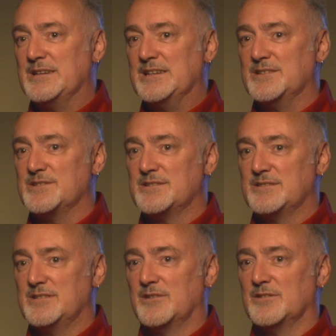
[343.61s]
as
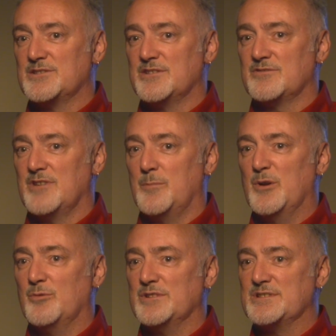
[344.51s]
Douglas described
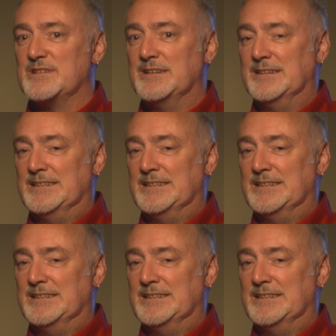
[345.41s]
it, was